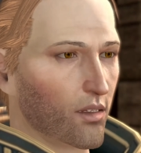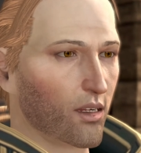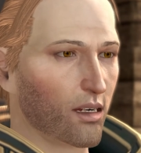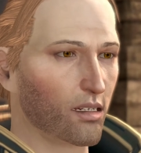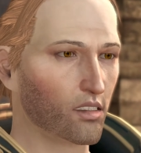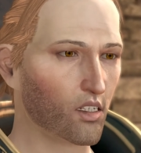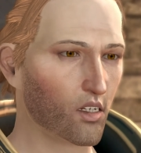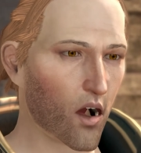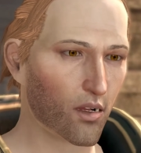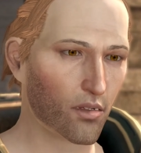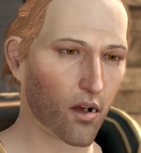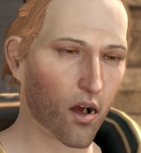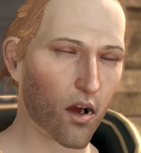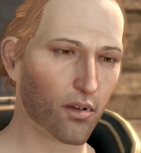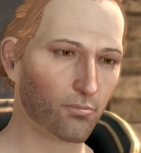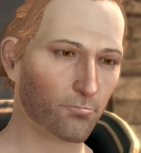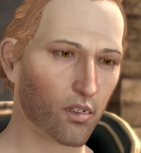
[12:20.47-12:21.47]
These are all the
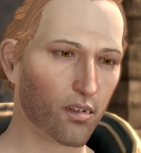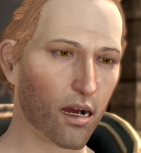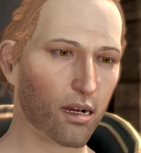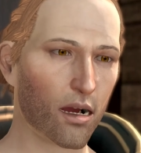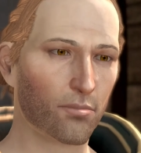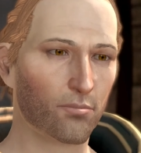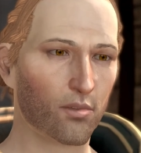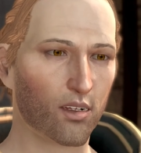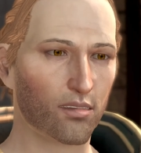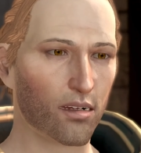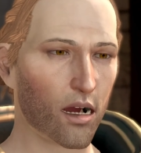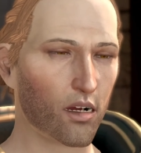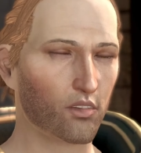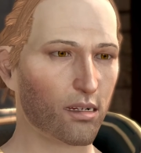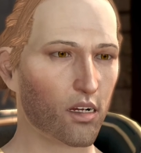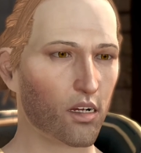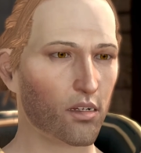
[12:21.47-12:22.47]
documents I have for this
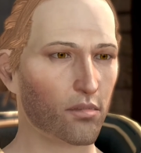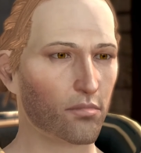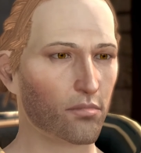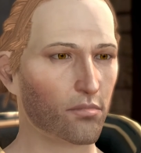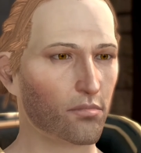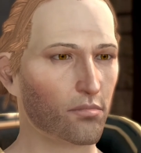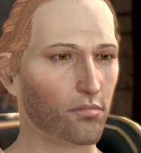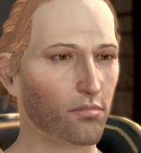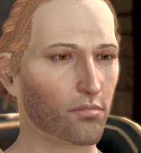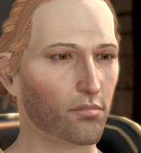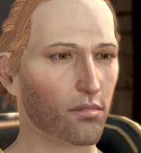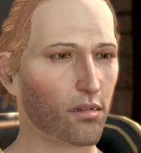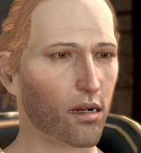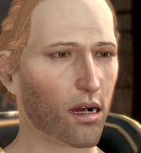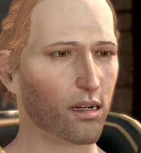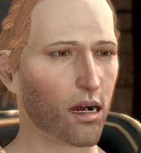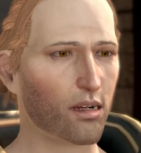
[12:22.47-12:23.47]
area.
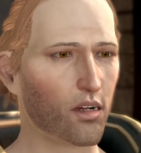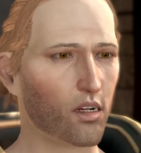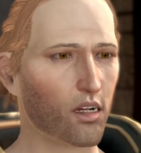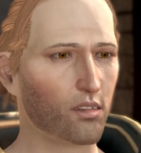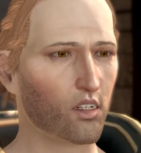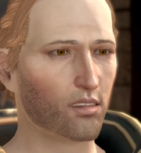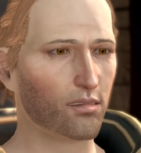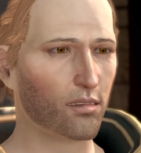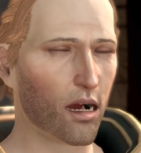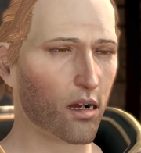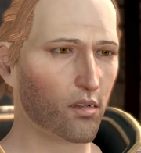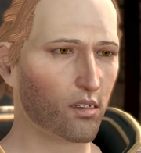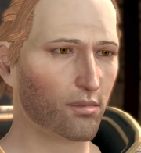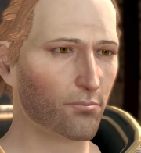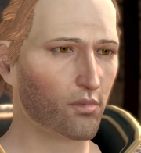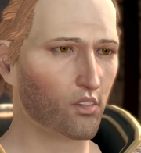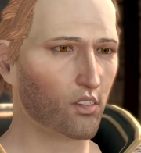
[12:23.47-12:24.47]
I can
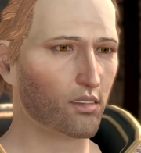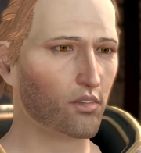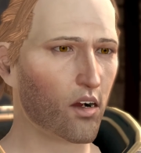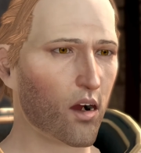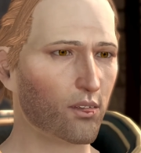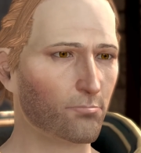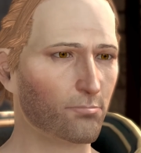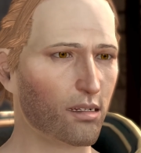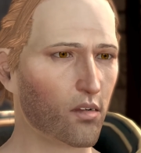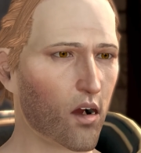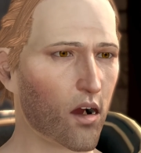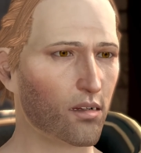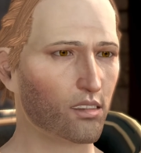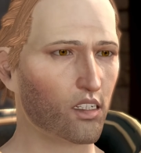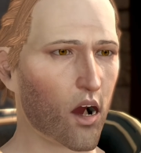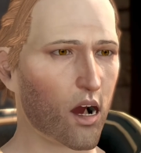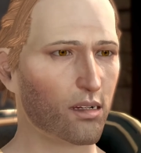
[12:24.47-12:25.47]
understand if you would rather me
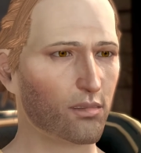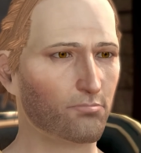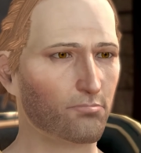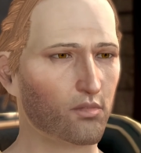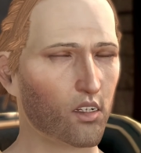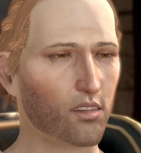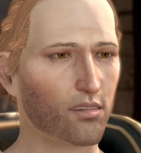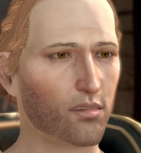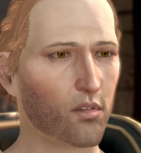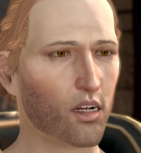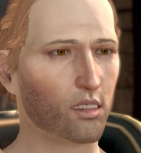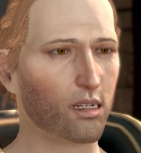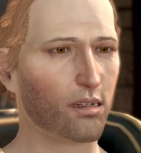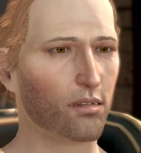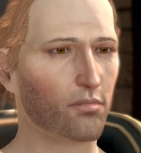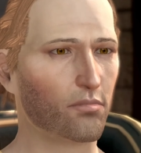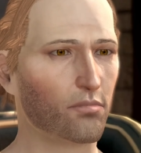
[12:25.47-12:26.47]
not join you
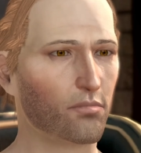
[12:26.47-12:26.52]
personally.